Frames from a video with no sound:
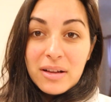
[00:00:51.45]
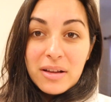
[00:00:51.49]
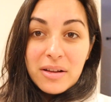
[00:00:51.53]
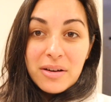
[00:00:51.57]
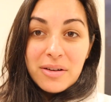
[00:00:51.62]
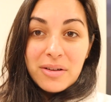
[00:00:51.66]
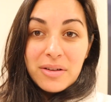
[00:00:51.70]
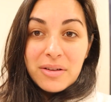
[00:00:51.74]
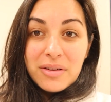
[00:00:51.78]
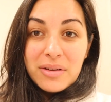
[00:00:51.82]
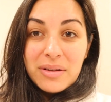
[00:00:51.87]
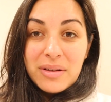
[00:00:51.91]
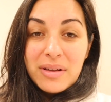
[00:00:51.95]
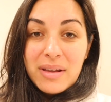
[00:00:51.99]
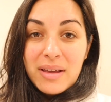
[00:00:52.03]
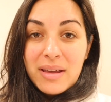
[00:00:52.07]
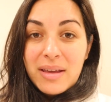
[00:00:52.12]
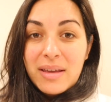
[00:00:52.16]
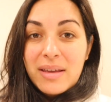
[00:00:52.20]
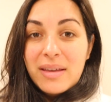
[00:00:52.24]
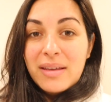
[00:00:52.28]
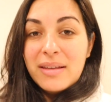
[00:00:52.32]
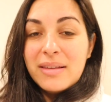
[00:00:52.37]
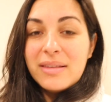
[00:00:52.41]
little
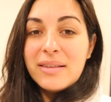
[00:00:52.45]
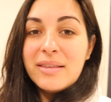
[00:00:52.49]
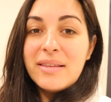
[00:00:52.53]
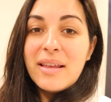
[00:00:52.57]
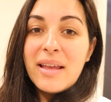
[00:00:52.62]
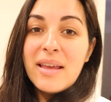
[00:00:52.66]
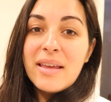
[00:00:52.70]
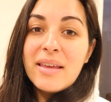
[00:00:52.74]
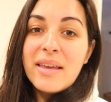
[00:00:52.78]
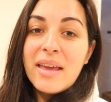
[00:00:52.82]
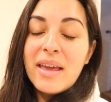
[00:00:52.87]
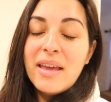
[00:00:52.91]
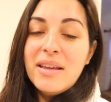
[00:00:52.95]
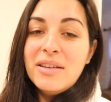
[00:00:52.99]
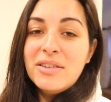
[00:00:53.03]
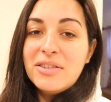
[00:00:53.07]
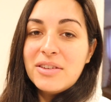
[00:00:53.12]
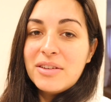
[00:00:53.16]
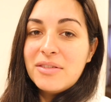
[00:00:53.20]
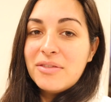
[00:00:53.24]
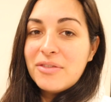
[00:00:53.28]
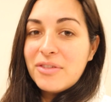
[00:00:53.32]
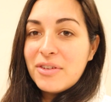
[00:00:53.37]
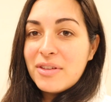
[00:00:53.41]

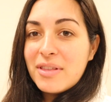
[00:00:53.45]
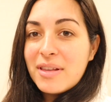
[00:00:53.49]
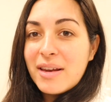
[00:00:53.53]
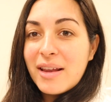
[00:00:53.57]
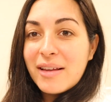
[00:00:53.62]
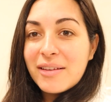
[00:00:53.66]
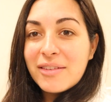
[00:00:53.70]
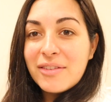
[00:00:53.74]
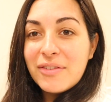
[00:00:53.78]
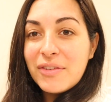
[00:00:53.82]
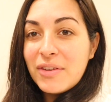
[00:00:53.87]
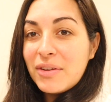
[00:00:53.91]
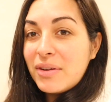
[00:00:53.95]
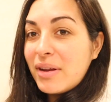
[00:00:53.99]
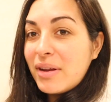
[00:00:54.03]
staycation for the next few